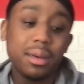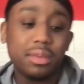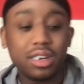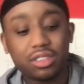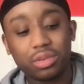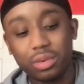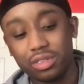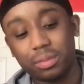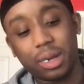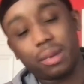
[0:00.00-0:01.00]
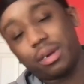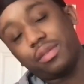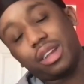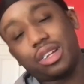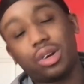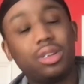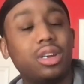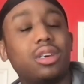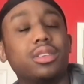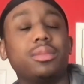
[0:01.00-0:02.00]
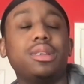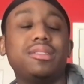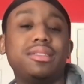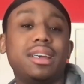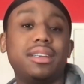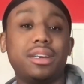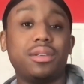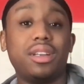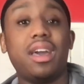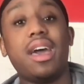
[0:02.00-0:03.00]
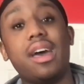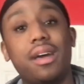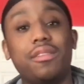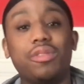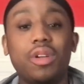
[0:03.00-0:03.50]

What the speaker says: But they're towards the bottom. I feel like the only argument that they're going to have